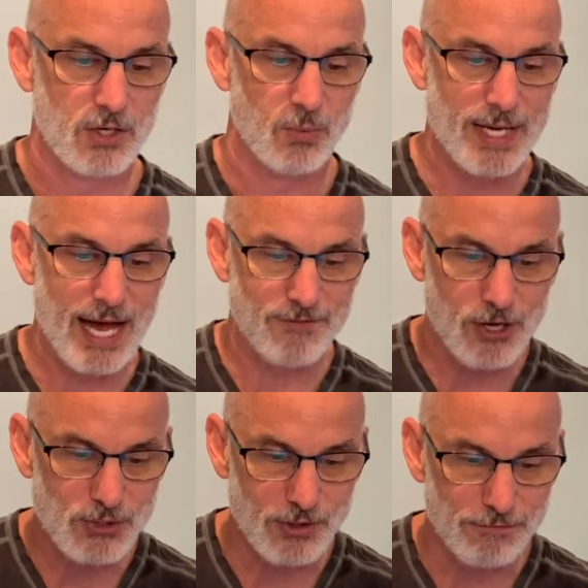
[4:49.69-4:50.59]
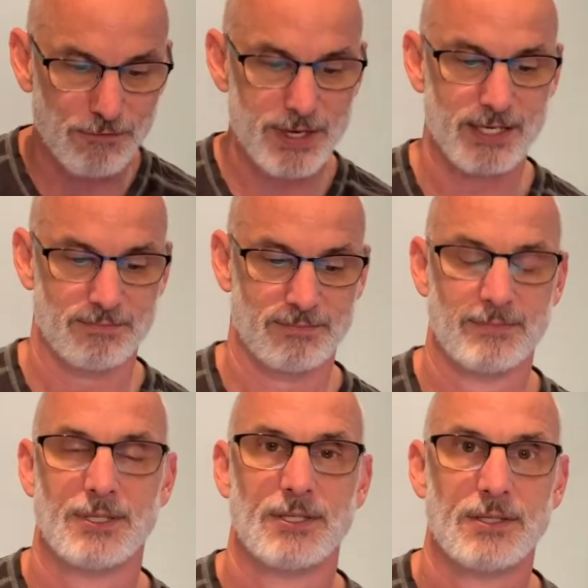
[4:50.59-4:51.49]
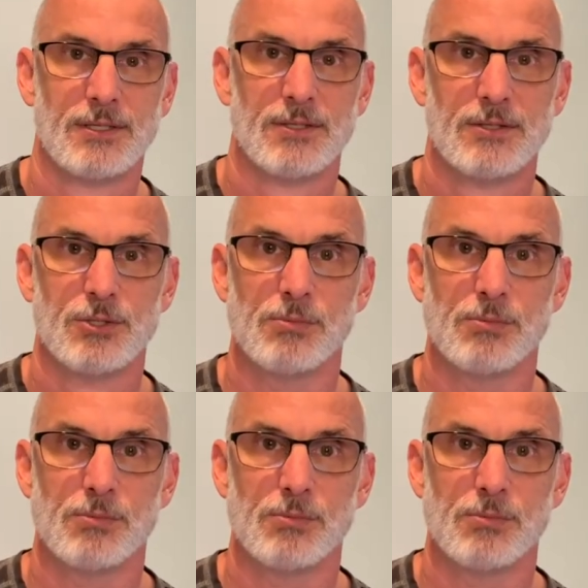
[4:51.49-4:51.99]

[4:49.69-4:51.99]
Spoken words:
we have also the freedom to